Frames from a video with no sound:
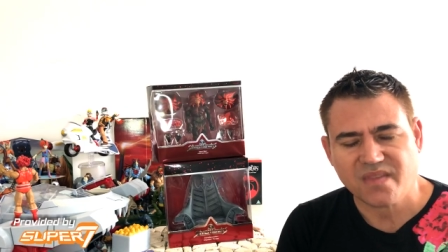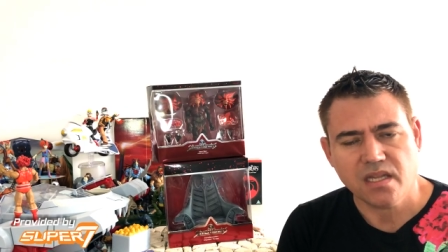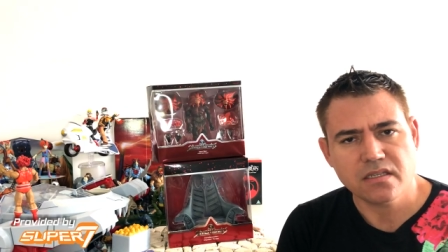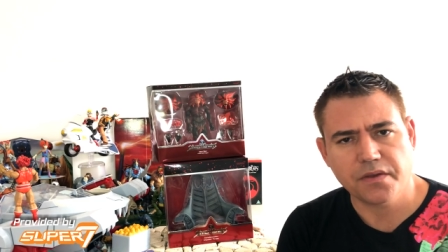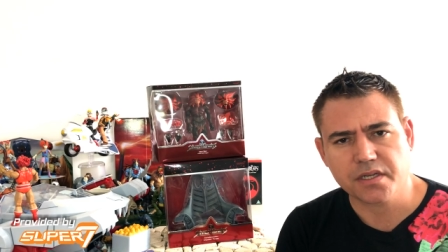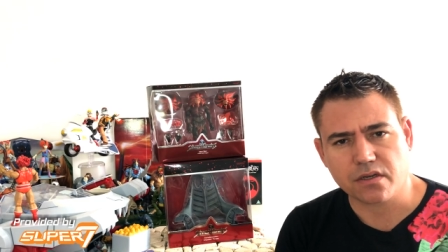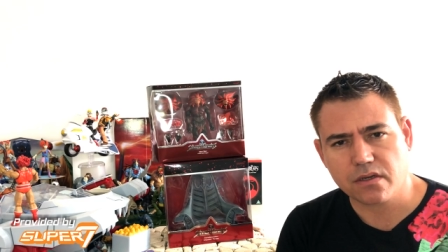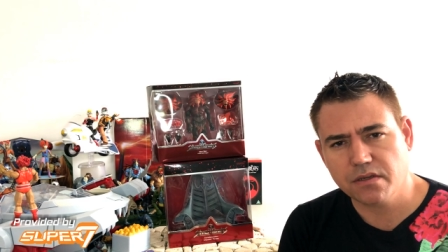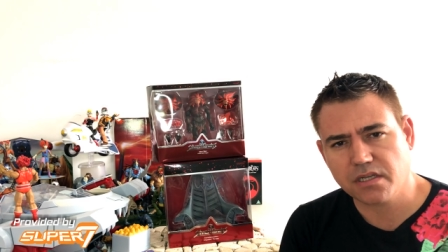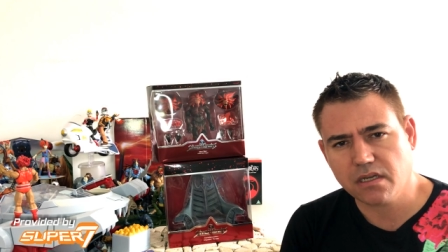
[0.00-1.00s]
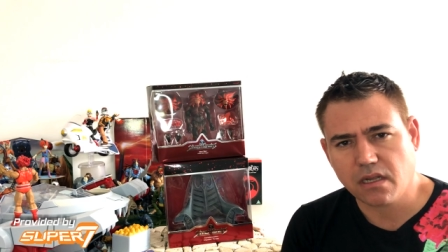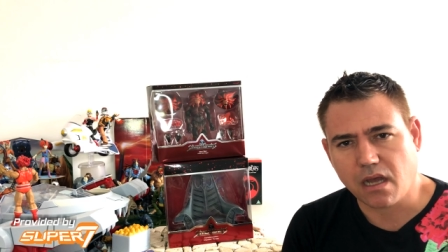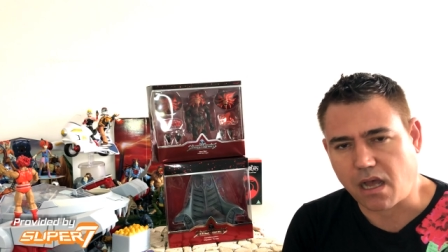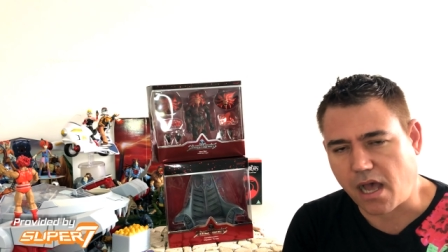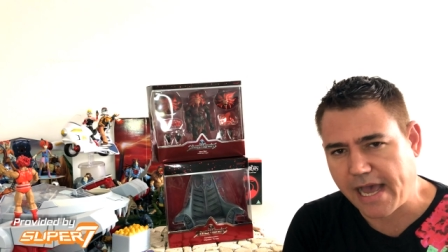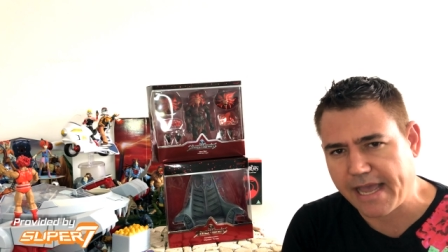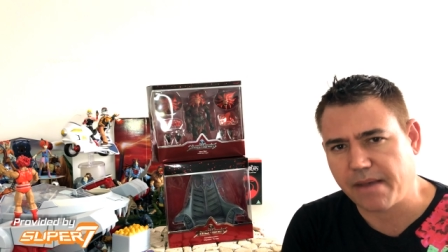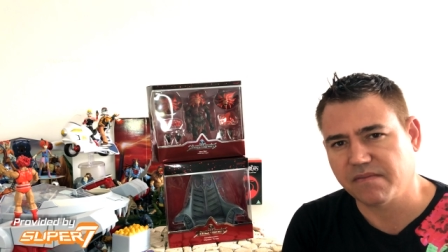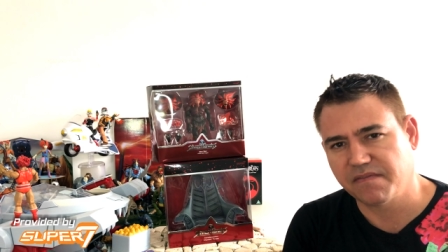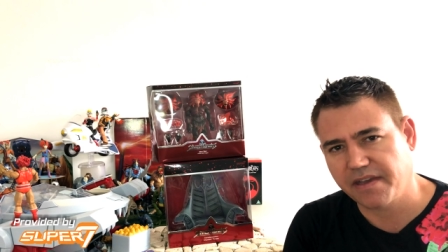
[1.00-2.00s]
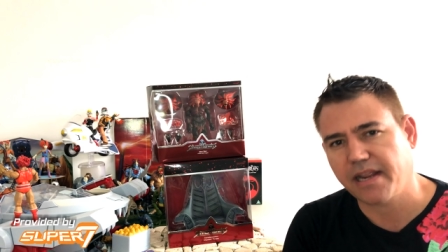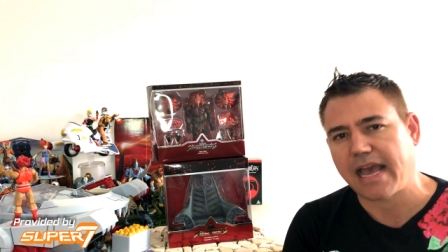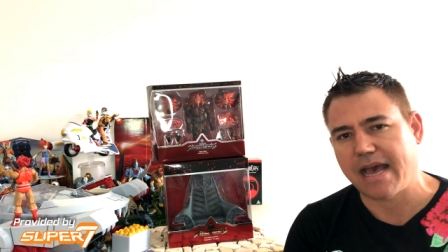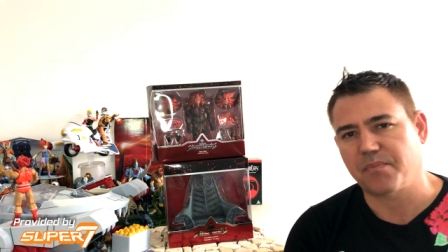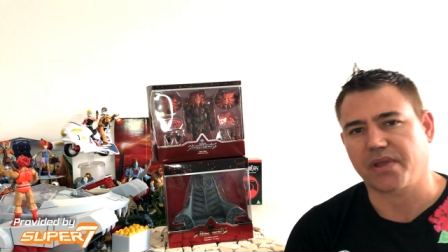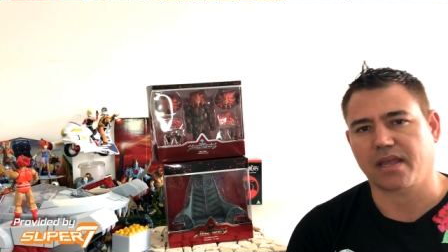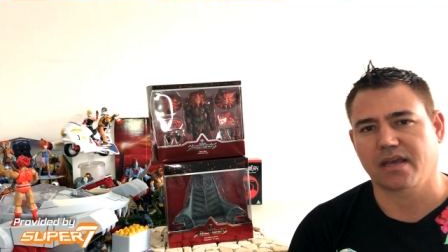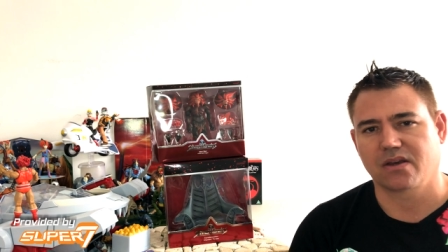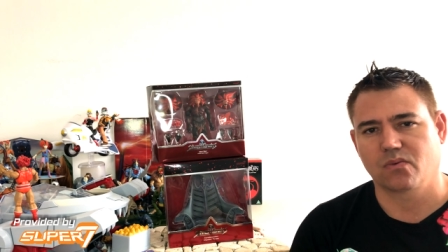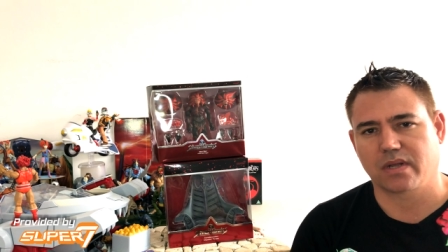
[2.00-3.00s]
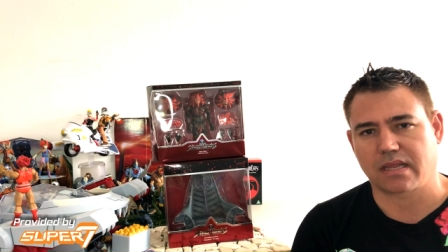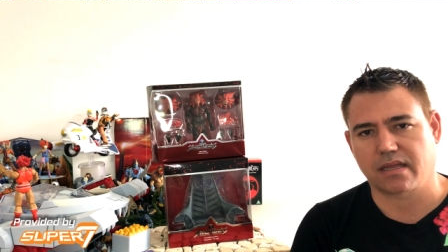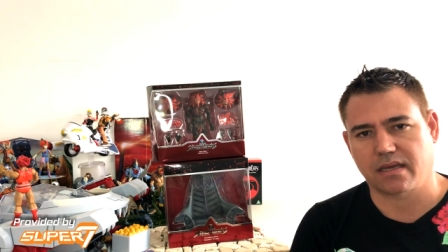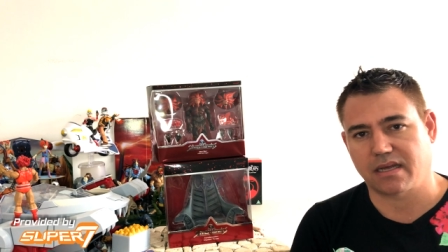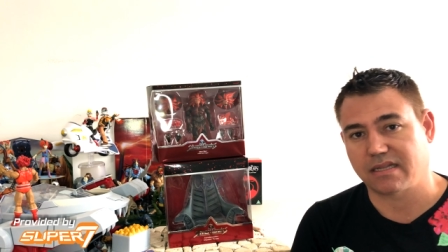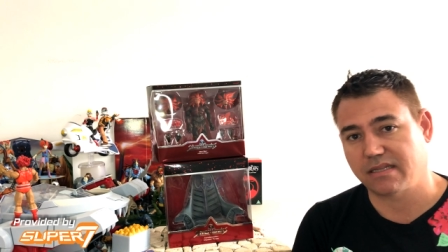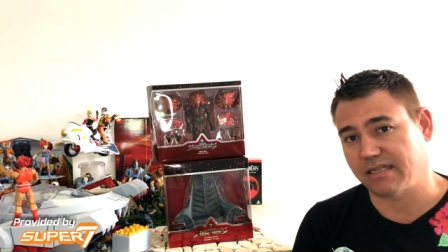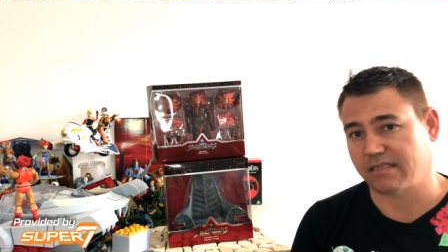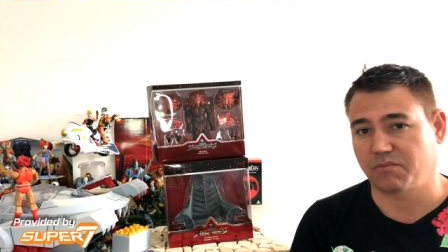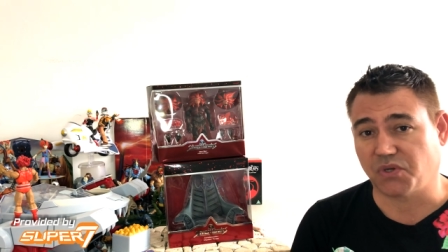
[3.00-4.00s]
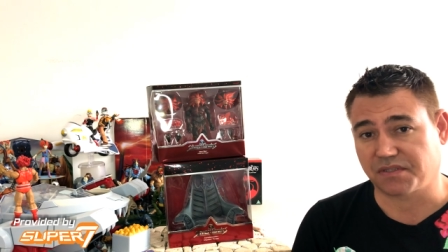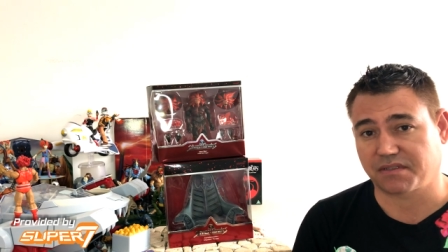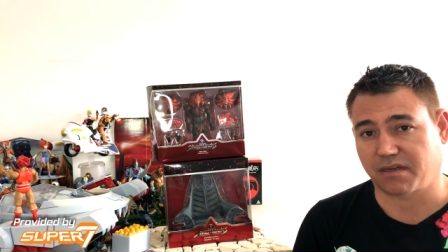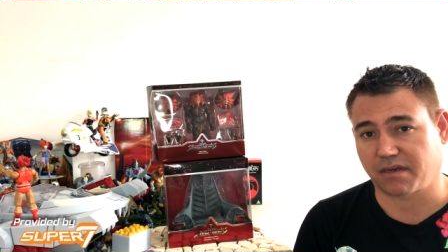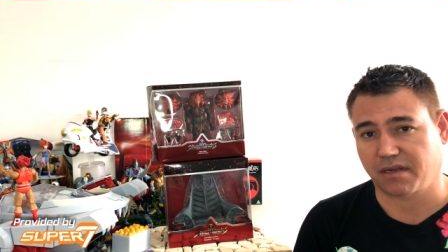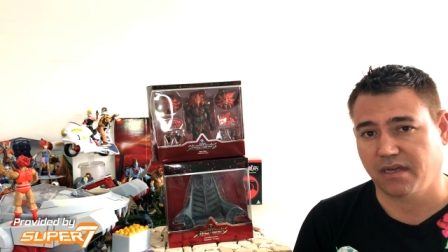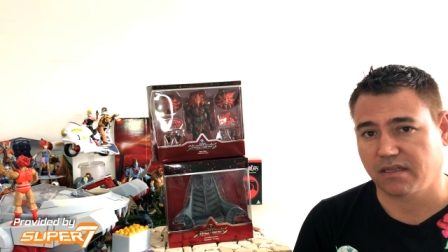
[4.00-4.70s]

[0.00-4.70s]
So in conclusion, I am very happy with uh, this Mon*Star,